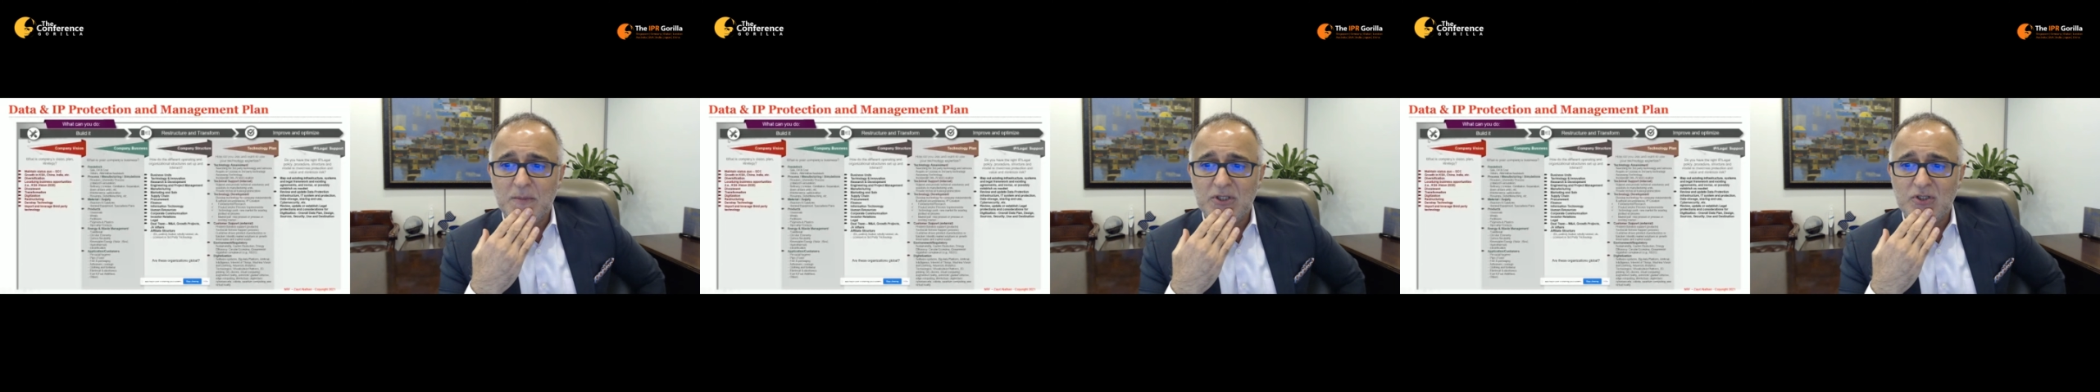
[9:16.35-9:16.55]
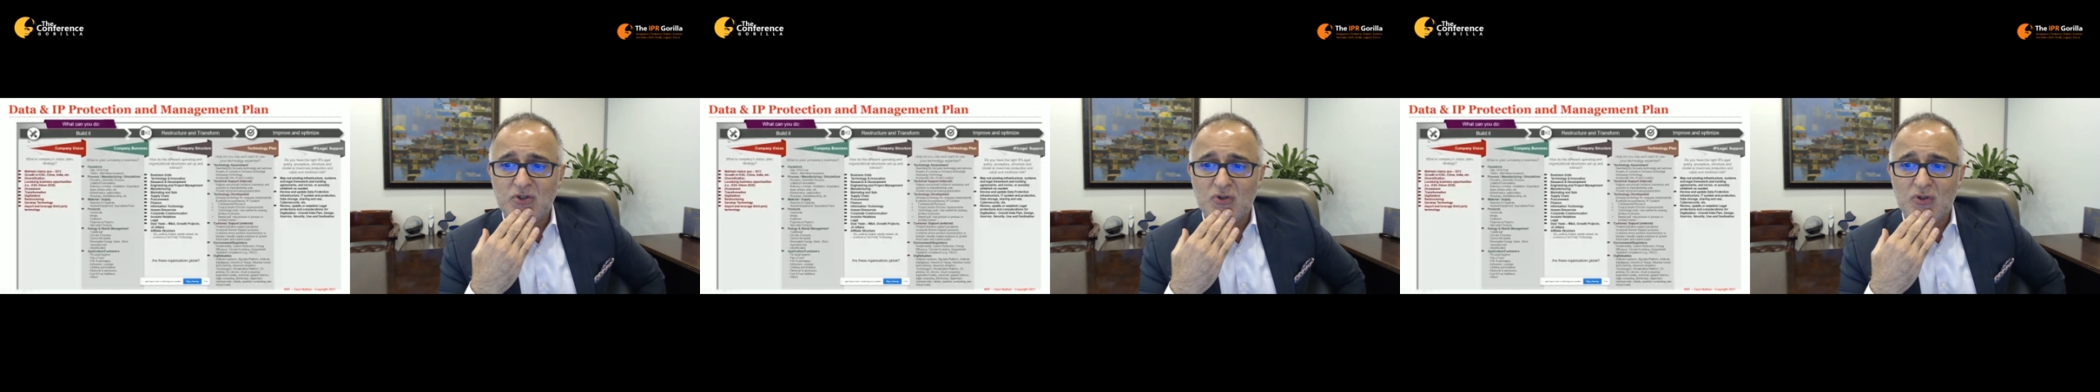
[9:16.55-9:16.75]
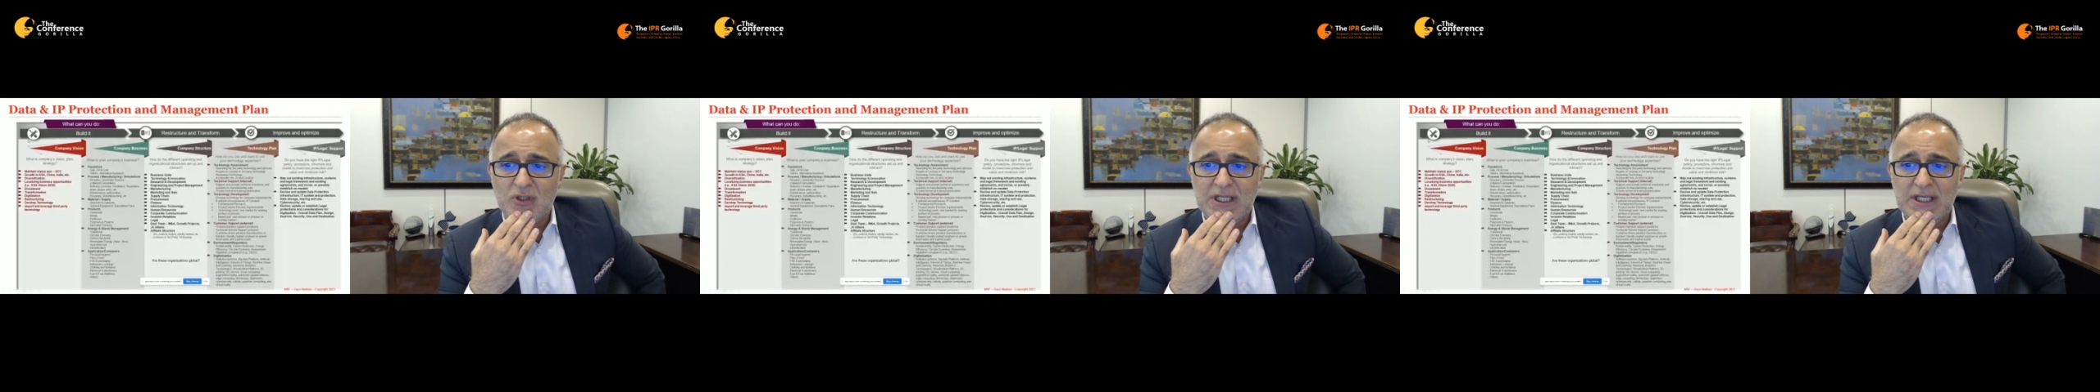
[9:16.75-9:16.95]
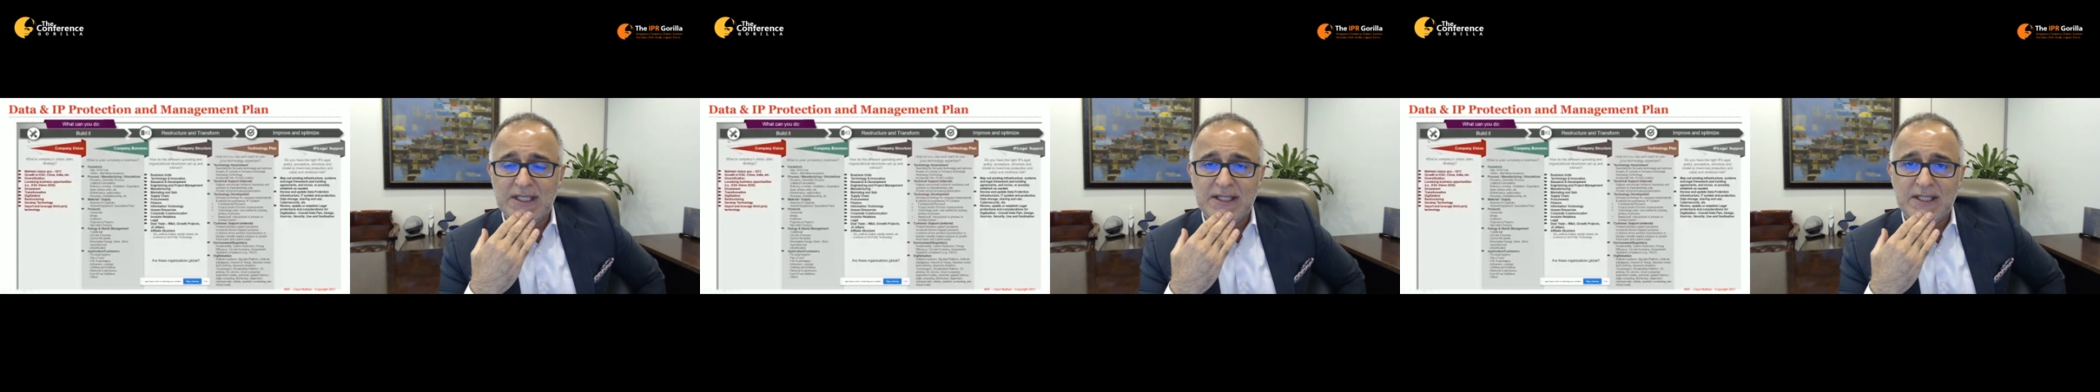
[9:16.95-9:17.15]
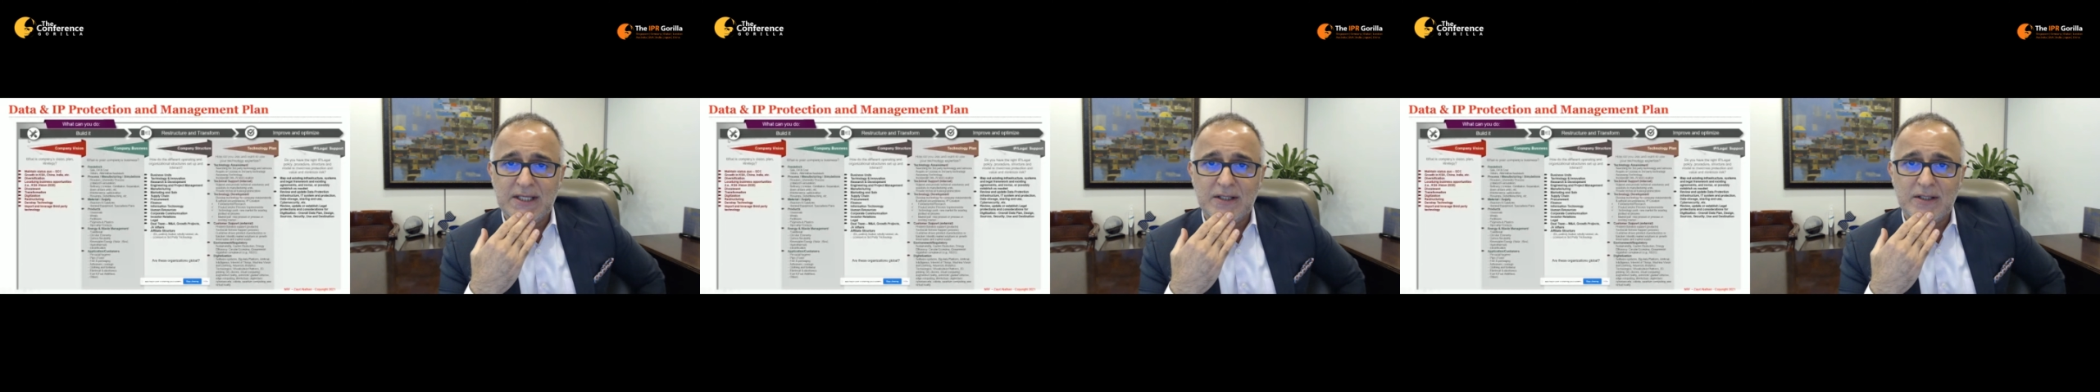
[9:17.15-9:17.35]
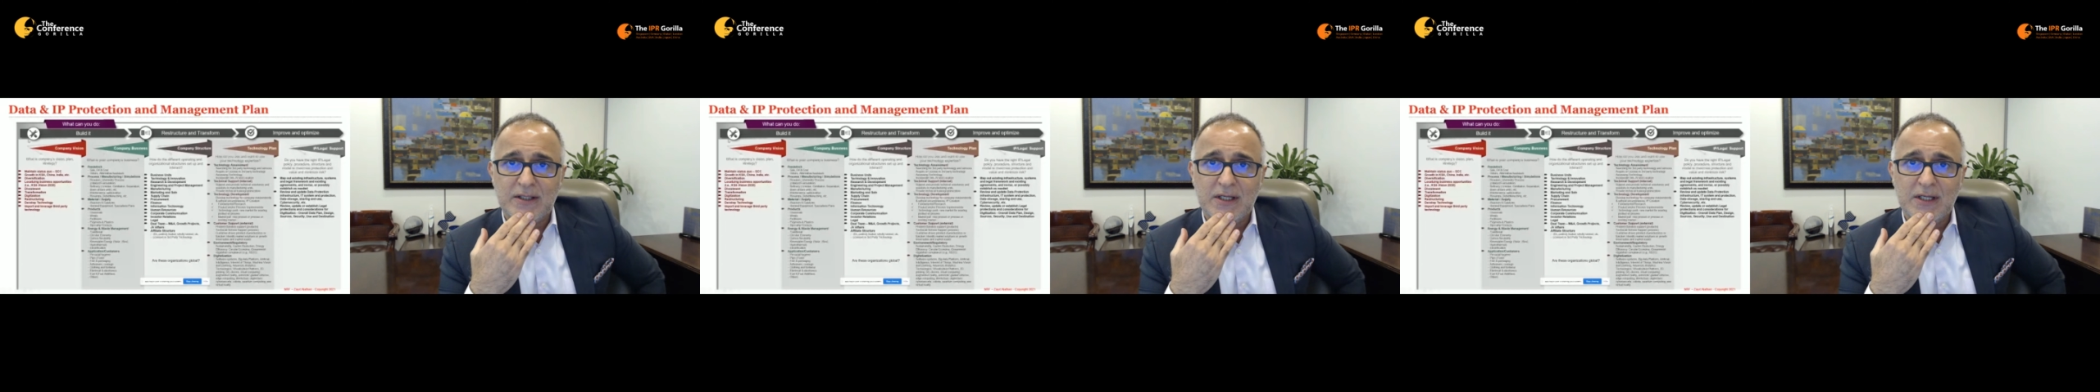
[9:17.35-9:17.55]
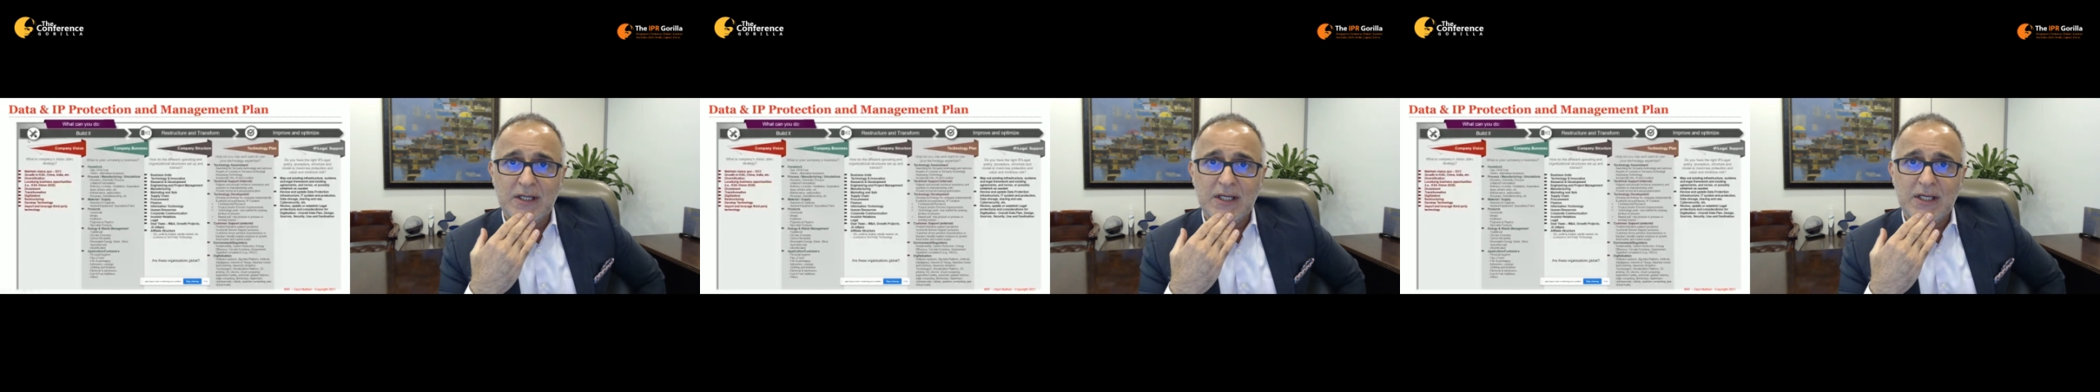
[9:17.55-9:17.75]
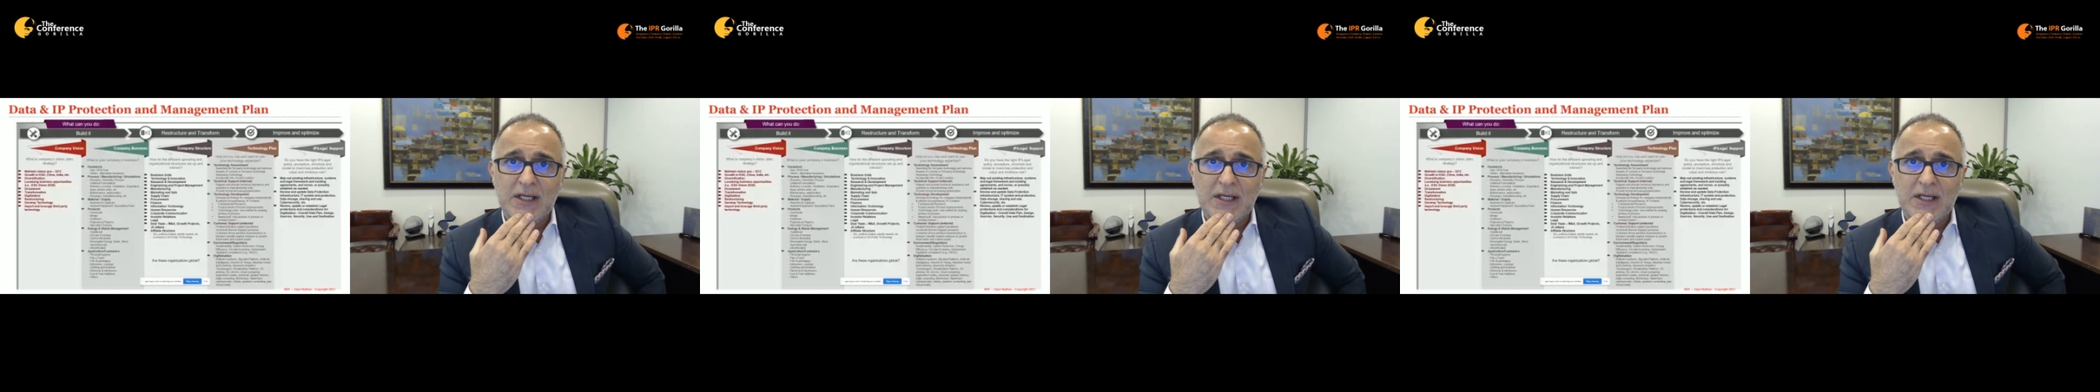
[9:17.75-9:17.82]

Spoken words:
make sure that they're